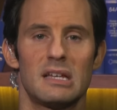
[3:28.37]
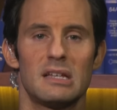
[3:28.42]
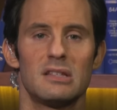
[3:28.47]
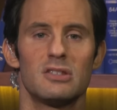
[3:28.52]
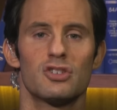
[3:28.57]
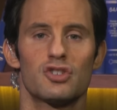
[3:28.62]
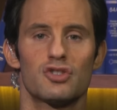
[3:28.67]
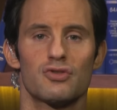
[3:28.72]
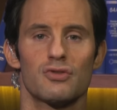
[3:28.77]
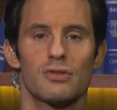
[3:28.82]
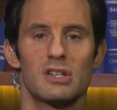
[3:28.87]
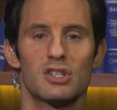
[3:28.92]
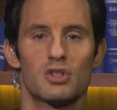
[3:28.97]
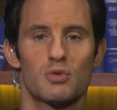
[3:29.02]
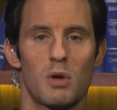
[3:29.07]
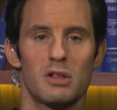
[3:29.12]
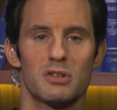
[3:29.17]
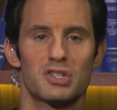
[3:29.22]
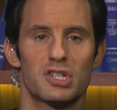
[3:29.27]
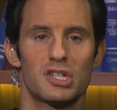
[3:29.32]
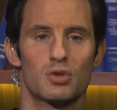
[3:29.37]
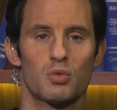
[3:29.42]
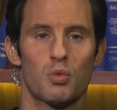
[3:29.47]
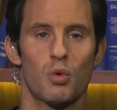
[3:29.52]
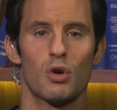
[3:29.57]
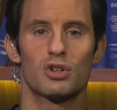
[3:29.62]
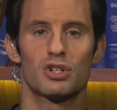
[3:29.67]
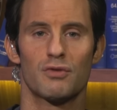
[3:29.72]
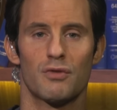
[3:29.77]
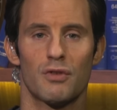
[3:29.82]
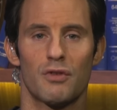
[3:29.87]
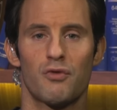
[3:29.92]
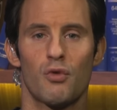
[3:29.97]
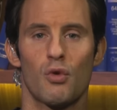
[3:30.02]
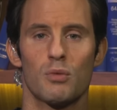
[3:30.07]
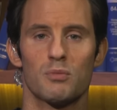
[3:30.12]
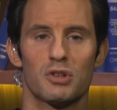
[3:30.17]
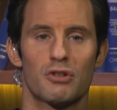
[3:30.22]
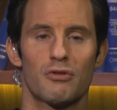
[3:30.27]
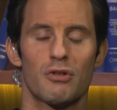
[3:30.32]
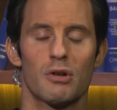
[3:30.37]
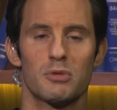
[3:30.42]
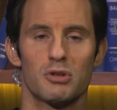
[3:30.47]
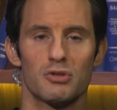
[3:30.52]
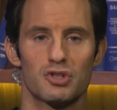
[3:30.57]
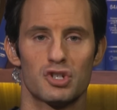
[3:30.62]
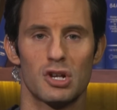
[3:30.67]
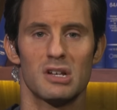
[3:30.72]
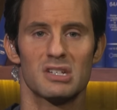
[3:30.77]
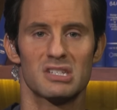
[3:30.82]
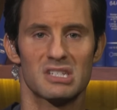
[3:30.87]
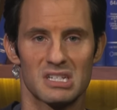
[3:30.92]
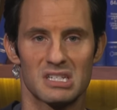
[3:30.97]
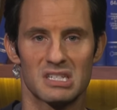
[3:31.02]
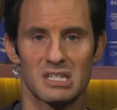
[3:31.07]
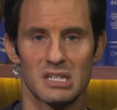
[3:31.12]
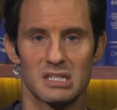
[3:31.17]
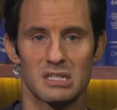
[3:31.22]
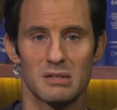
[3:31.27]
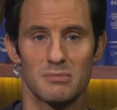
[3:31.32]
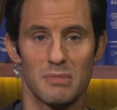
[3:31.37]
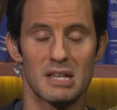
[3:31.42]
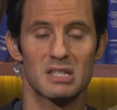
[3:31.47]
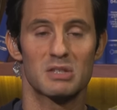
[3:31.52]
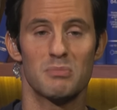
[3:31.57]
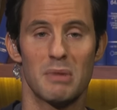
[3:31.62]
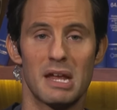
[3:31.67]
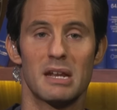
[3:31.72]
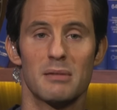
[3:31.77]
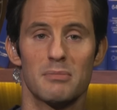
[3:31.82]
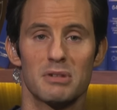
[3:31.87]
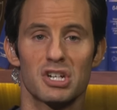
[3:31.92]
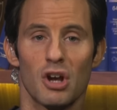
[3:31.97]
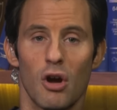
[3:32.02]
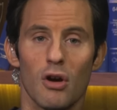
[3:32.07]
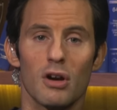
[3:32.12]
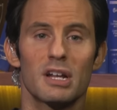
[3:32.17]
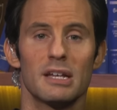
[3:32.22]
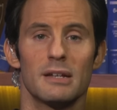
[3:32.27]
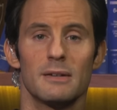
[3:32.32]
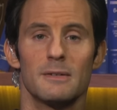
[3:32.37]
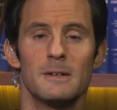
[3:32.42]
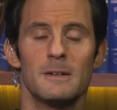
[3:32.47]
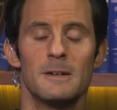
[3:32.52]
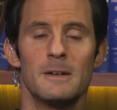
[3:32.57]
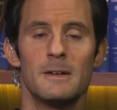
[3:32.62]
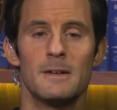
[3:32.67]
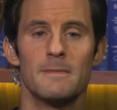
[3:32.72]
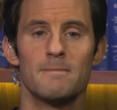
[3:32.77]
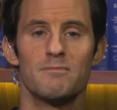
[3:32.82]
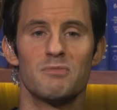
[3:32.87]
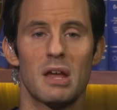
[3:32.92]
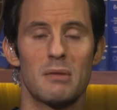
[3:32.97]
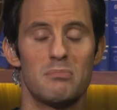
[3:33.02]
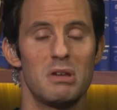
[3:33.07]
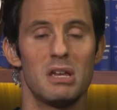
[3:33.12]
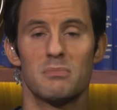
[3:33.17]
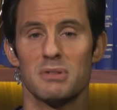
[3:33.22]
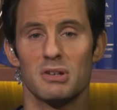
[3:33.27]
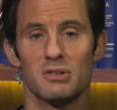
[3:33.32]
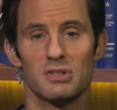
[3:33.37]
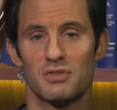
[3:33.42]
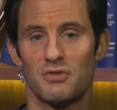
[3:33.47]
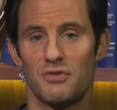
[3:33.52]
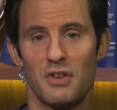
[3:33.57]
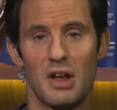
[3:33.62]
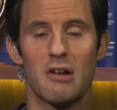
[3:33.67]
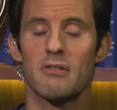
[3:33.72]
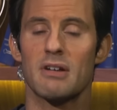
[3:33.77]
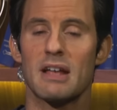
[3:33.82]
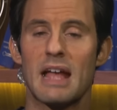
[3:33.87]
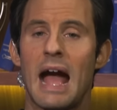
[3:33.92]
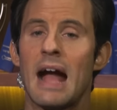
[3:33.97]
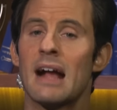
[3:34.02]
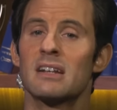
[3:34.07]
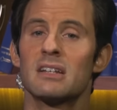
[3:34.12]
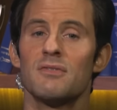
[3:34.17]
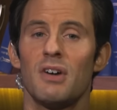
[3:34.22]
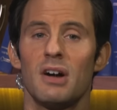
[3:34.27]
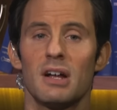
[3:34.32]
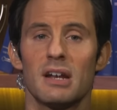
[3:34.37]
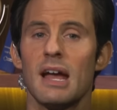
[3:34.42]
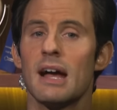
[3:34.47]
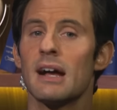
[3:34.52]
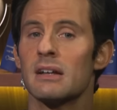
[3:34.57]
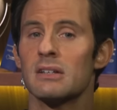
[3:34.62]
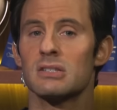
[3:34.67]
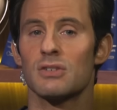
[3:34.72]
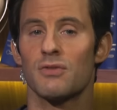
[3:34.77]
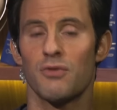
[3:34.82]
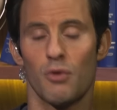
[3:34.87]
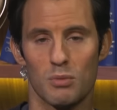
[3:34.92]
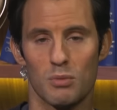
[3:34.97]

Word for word: in the industry, as well as his work to reform the criminal justice system, has made him a target. And Meek Mill is very active on X,